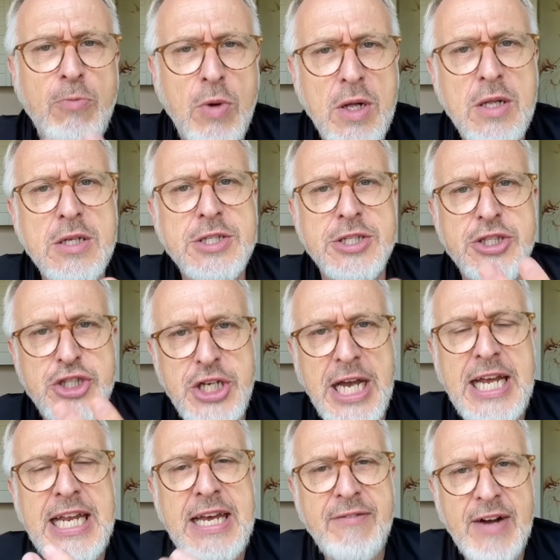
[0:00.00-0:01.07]
Walz and
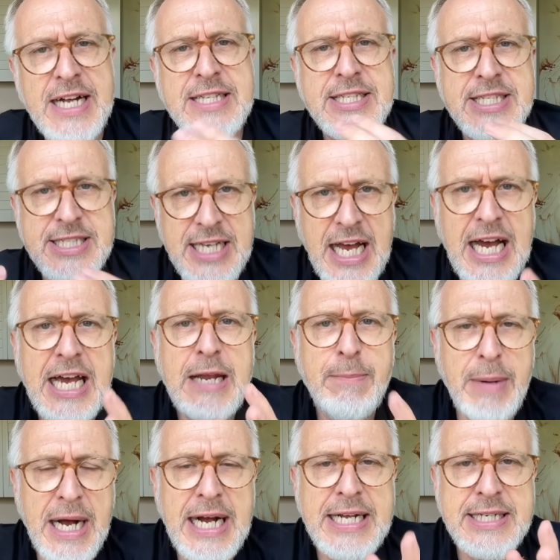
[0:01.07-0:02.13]
J.D. Vance side
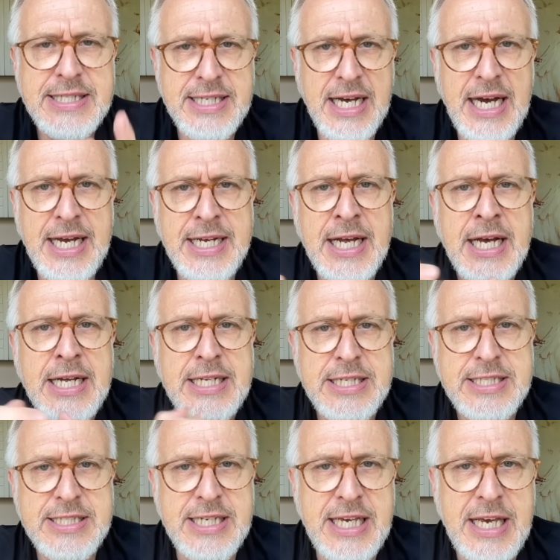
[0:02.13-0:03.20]
by side to
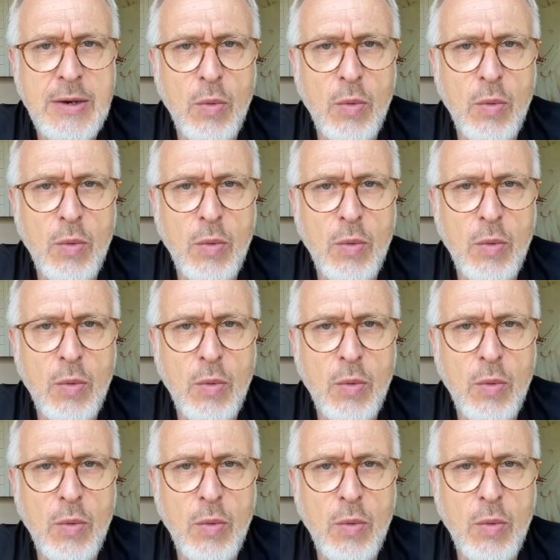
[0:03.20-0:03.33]
see